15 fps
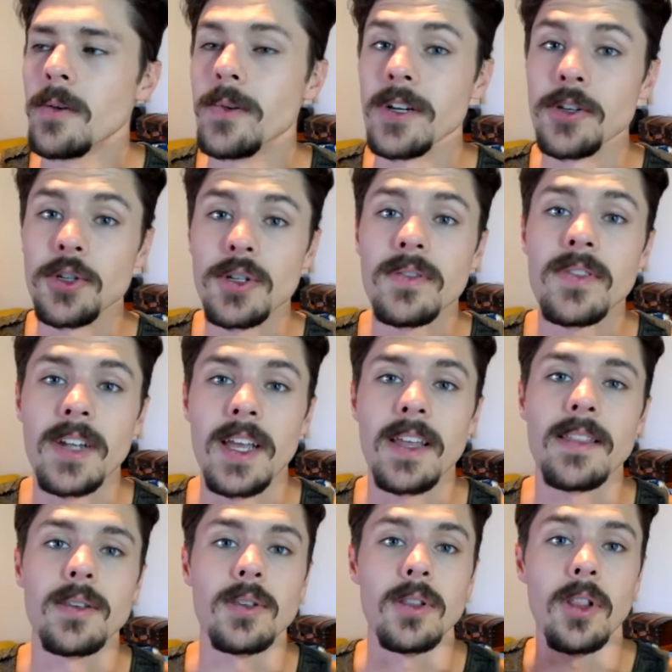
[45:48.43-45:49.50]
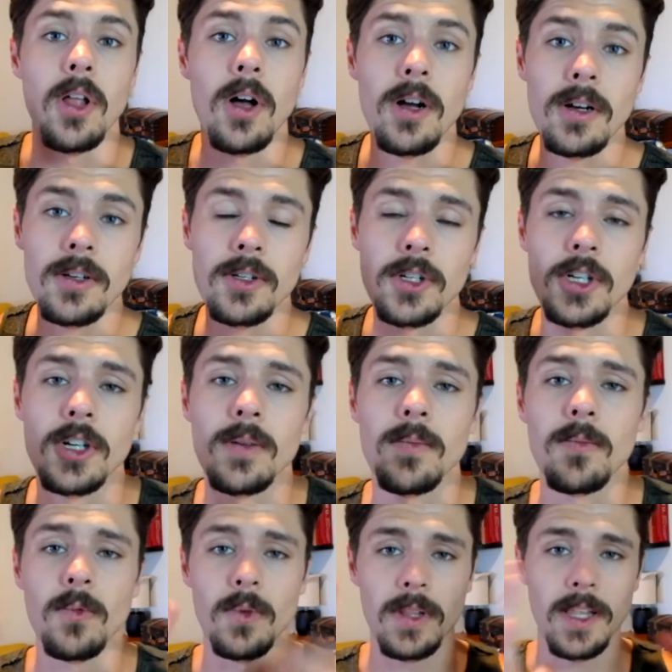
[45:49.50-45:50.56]
rejuvenate this
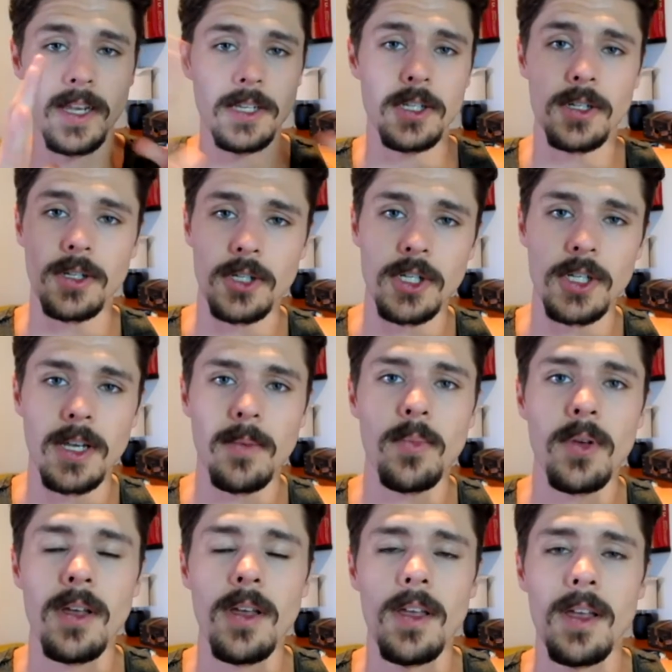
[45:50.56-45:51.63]
long-term relationship,